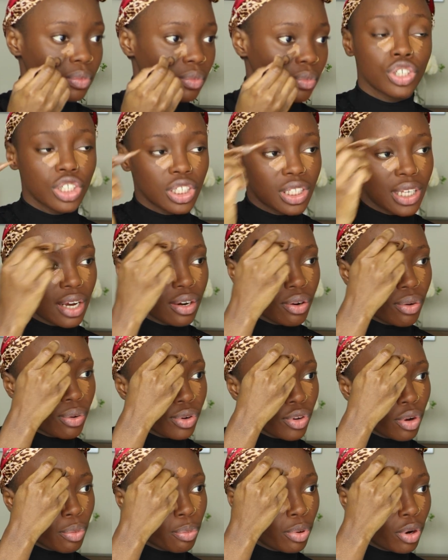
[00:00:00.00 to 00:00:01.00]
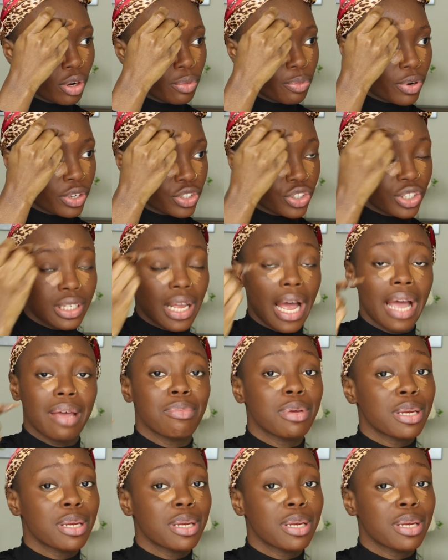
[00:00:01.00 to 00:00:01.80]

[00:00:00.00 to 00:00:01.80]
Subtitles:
So she said, oh, your blood pressure is high,